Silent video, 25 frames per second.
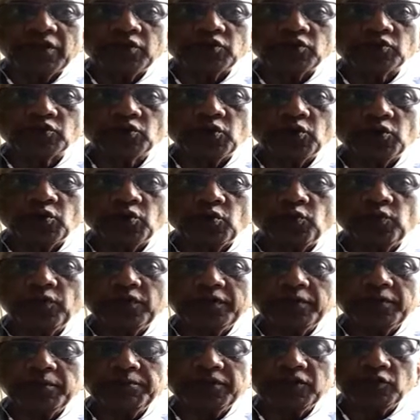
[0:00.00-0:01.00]
So
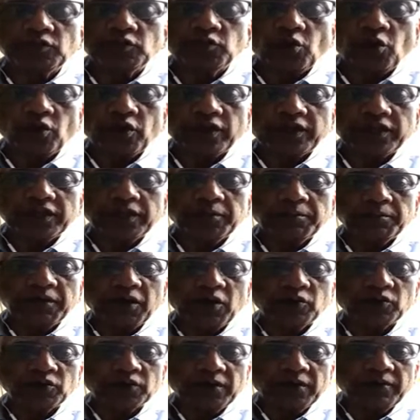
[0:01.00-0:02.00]
we'll be talking
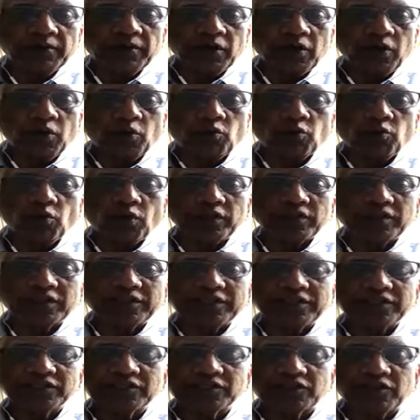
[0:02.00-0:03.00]
about
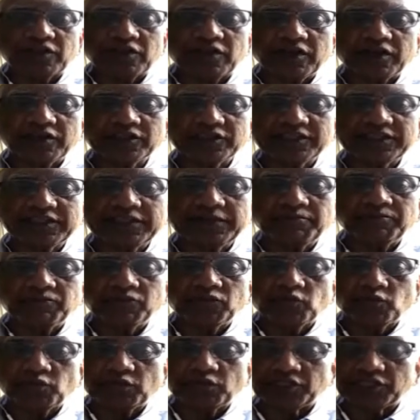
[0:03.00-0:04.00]
what this rahasi,
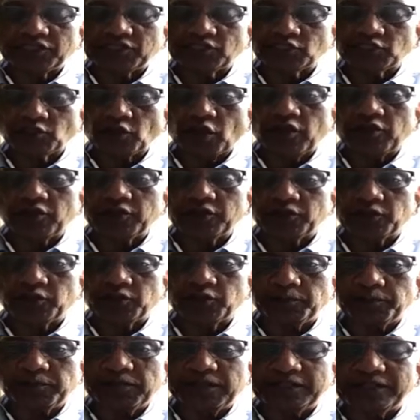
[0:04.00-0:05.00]
which is
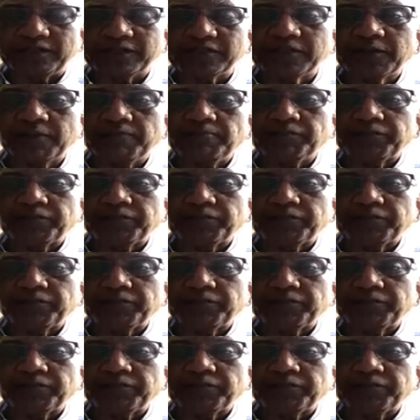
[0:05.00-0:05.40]
solitude, means.